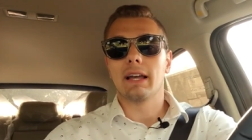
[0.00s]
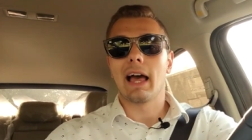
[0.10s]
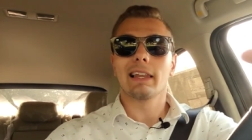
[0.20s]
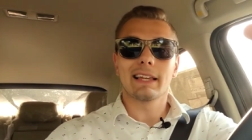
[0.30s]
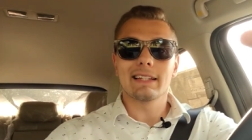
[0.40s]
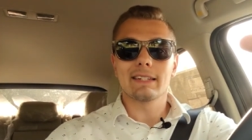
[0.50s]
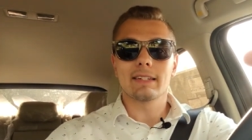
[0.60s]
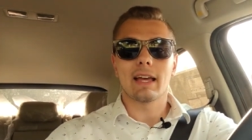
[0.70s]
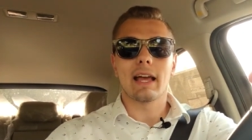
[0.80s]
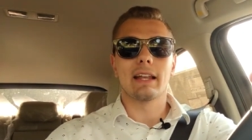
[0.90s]

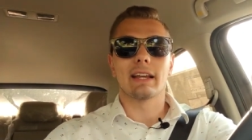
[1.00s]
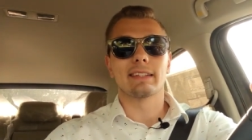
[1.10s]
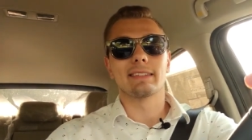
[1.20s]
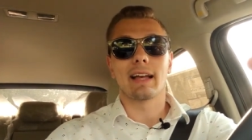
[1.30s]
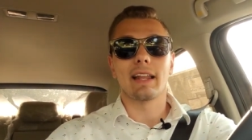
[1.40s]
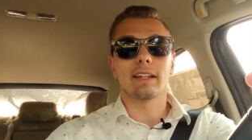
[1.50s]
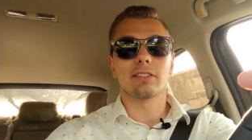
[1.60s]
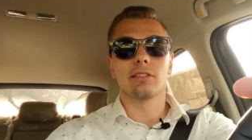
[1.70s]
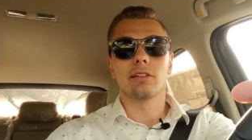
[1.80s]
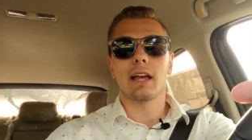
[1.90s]
elegant and exciting
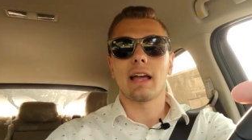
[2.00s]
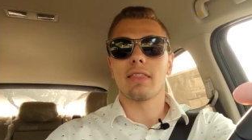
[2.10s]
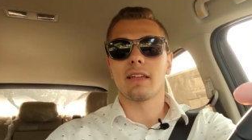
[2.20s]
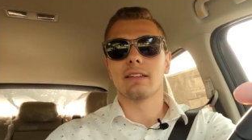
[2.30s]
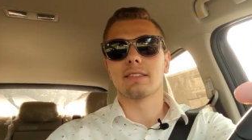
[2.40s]
to look at than,